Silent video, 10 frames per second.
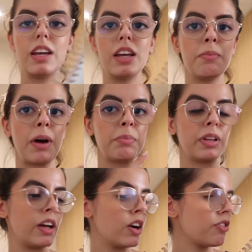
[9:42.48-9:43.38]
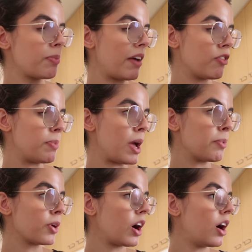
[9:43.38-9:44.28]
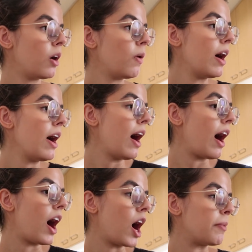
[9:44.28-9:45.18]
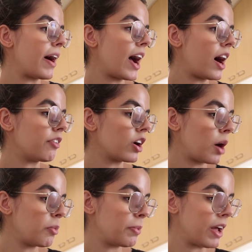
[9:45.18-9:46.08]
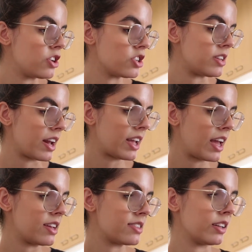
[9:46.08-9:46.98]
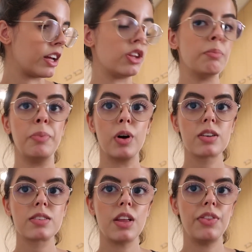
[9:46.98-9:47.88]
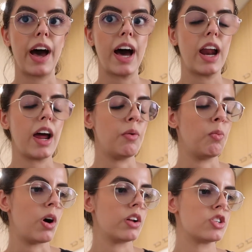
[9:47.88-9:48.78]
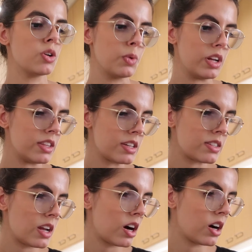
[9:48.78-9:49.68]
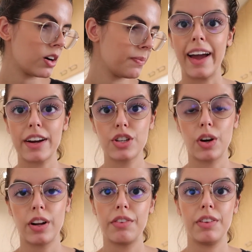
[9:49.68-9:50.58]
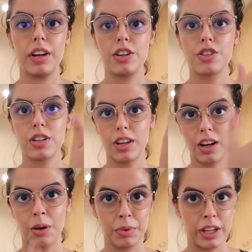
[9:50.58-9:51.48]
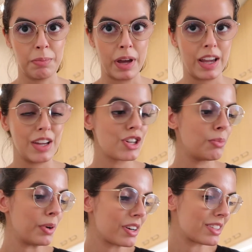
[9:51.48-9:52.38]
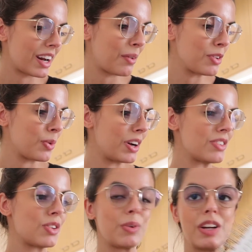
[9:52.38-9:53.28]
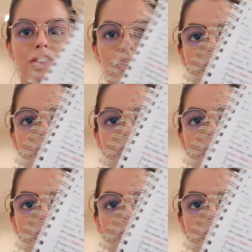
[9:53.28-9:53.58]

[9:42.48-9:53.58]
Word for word: In my planner from Ivory Paper Co, um, I have a couple pages dedicated to like the books that I want to read this year. I actually already finished a complete page of books that I was wanting to read. So